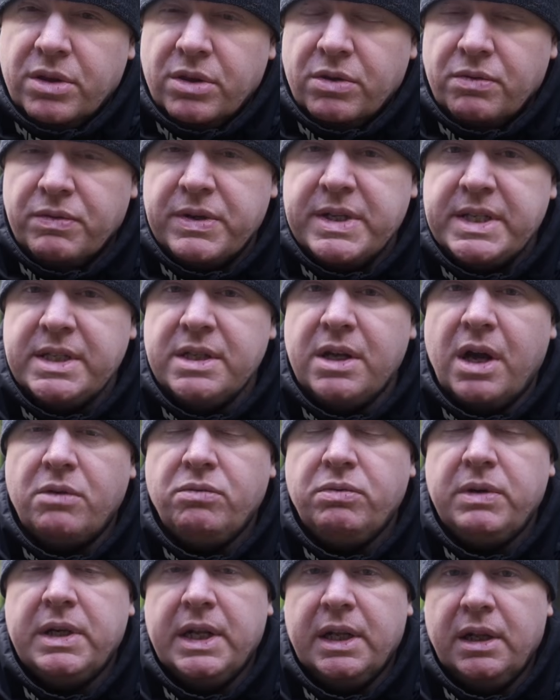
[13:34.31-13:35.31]
The reason that I
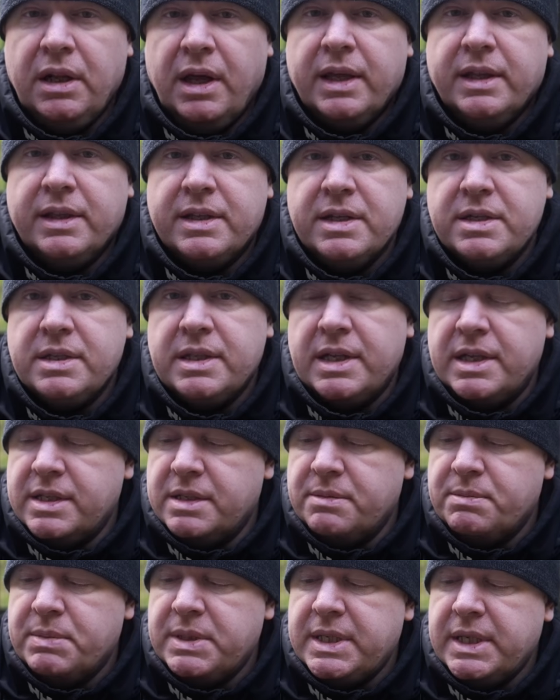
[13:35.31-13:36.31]
really like this
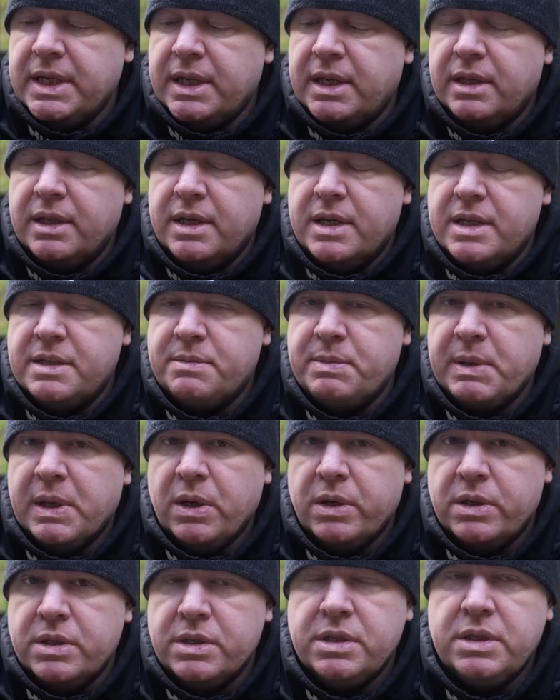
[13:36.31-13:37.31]
lens in particular is
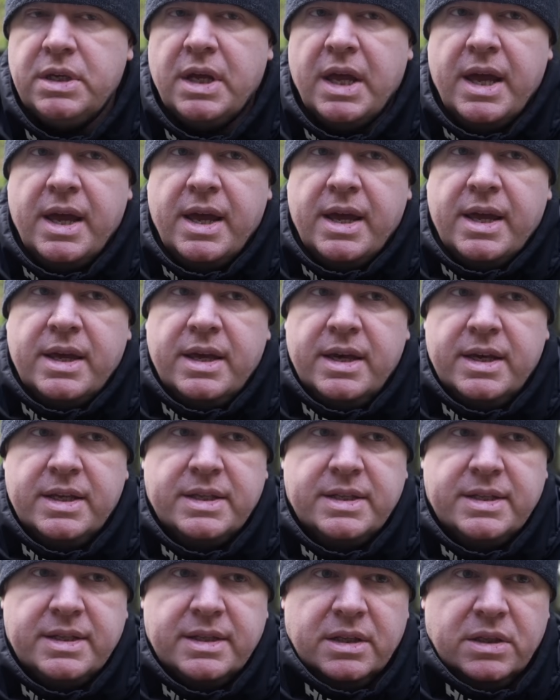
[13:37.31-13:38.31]
because
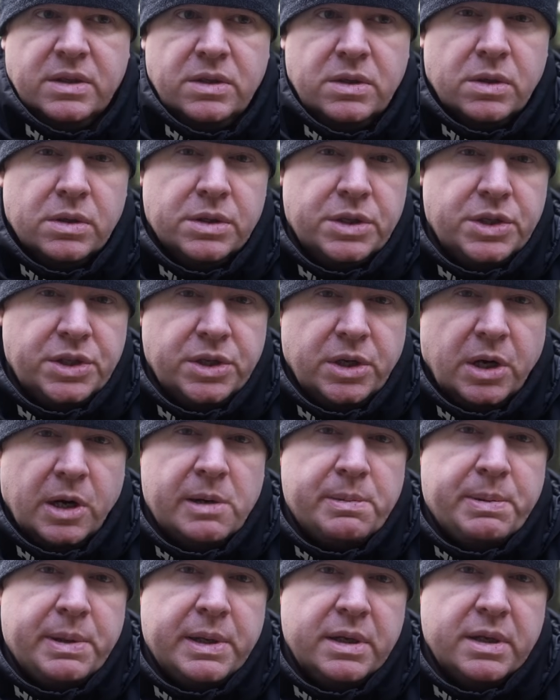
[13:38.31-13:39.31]
it's not as
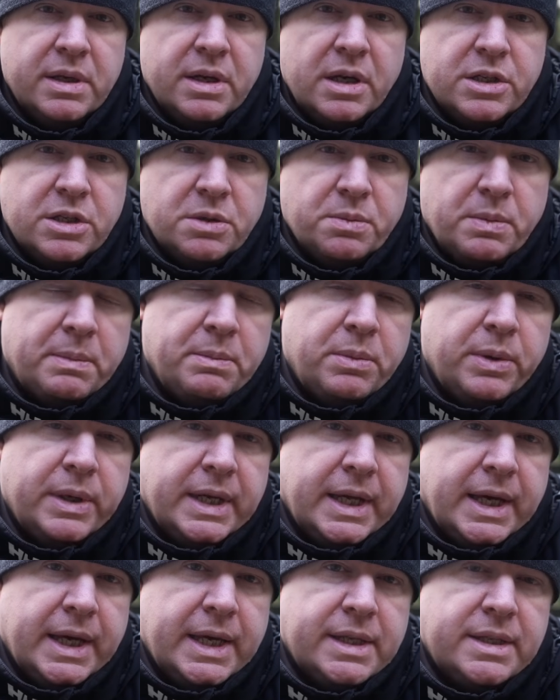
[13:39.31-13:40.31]
sharp as the
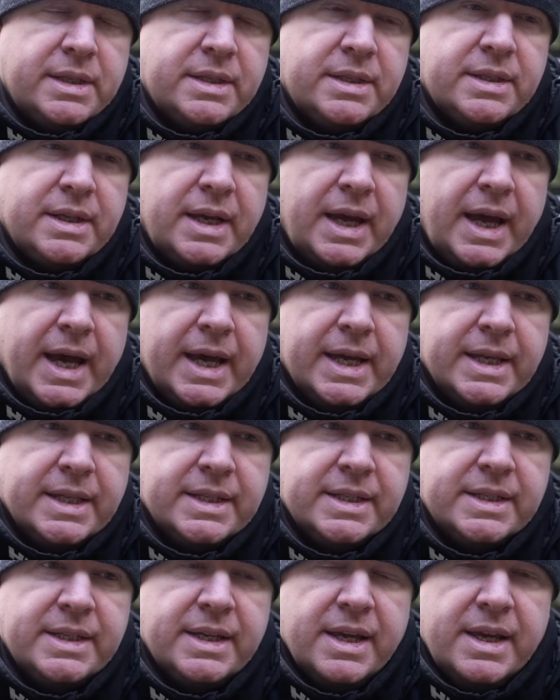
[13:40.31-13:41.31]
1.8s
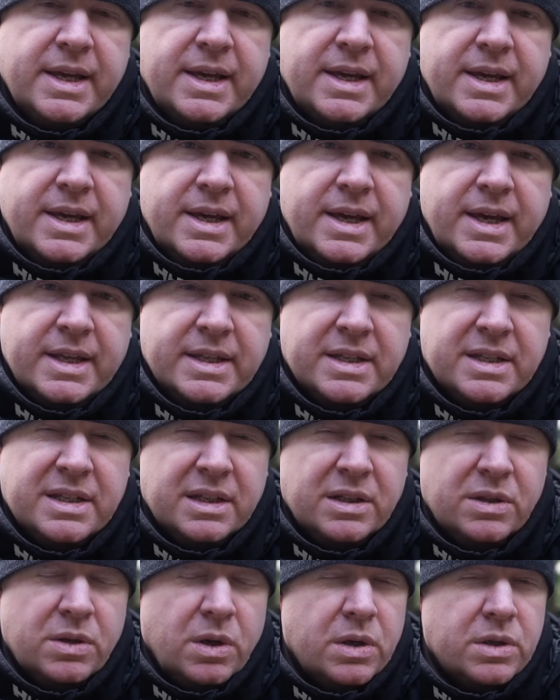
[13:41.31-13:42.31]
and it's
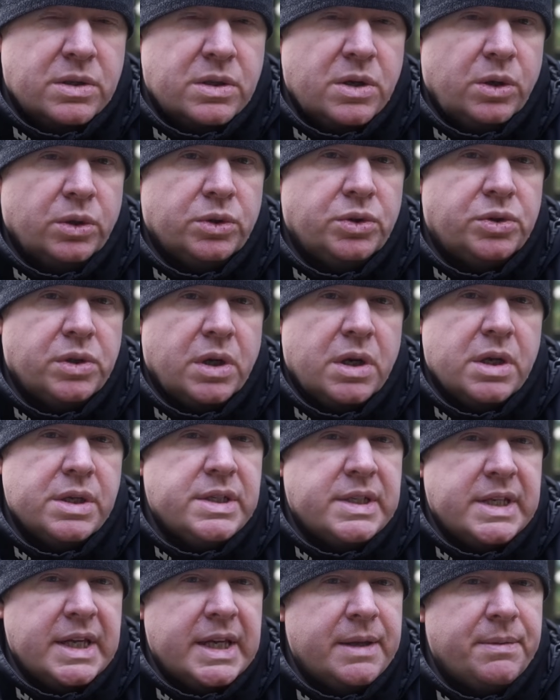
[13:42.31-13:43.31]
not as
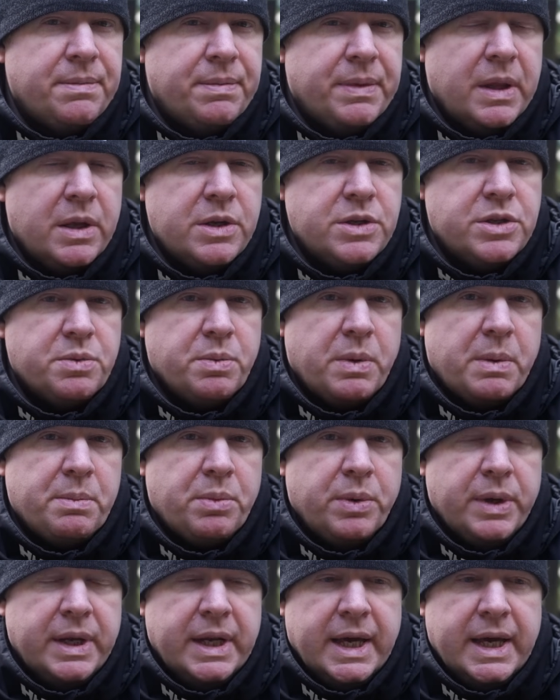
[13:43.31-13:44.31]
contrasty as the
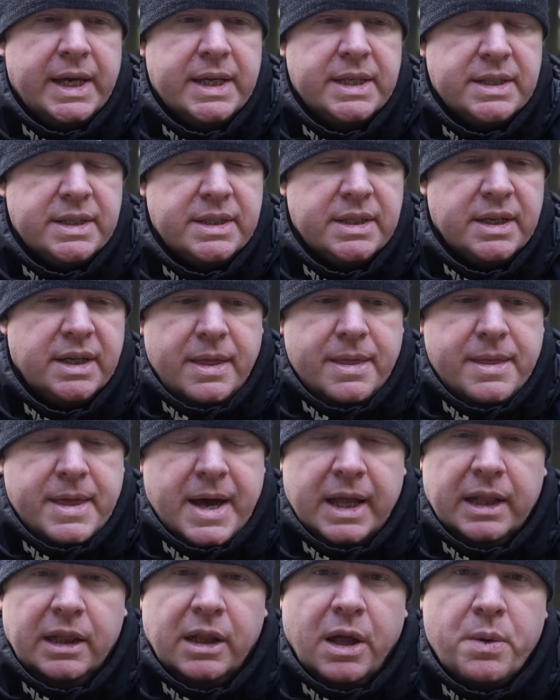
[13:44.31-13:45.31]
1.8s.
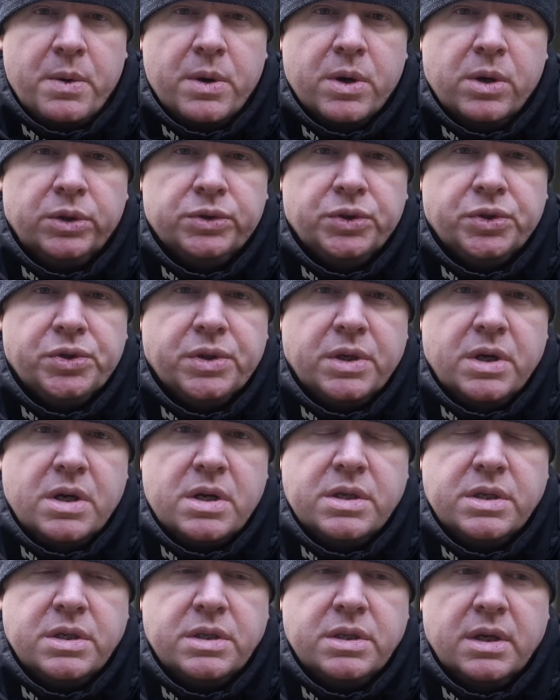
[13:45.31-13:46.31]
That lower
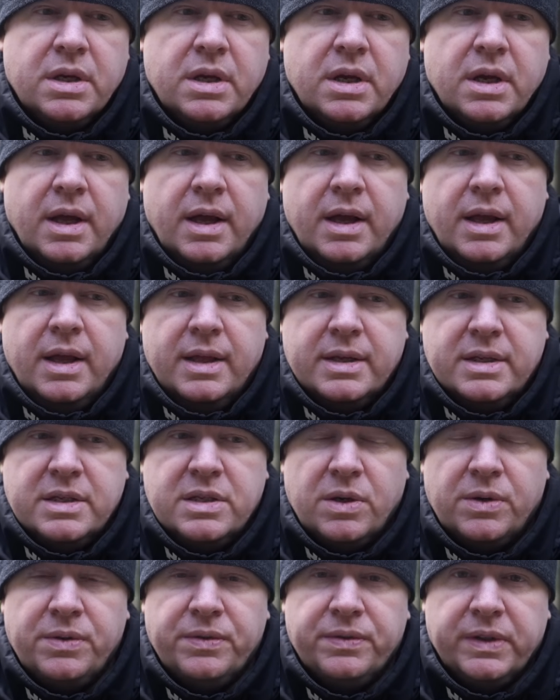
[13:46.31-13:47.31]
contrast,
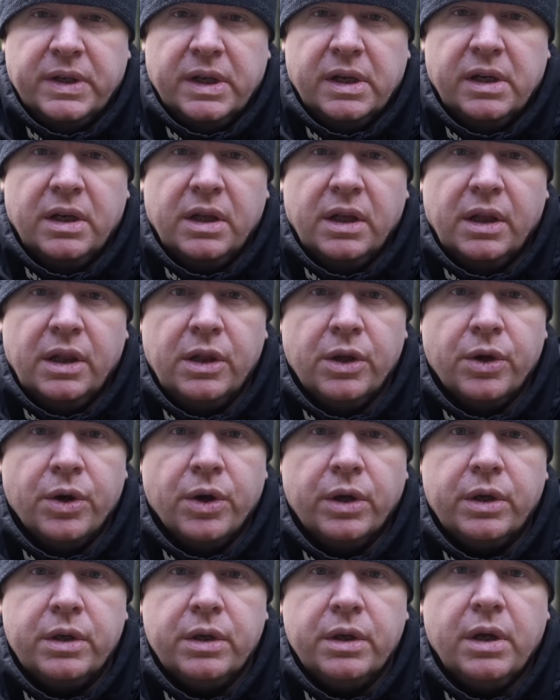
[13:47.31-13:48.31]
softer
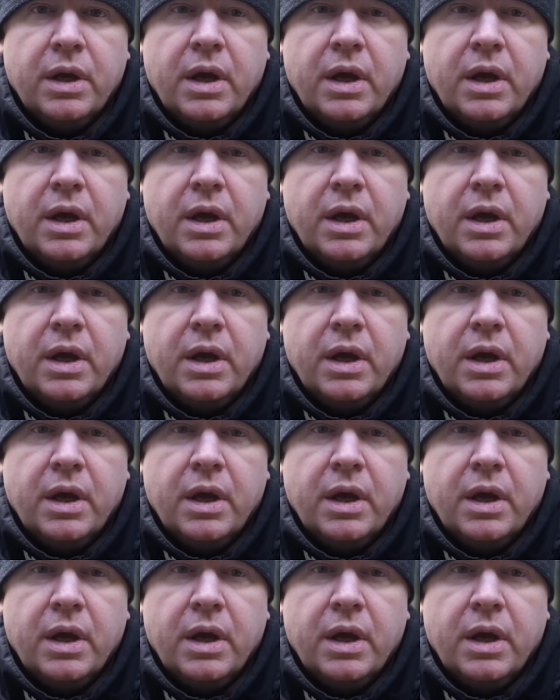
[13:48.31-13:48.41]
look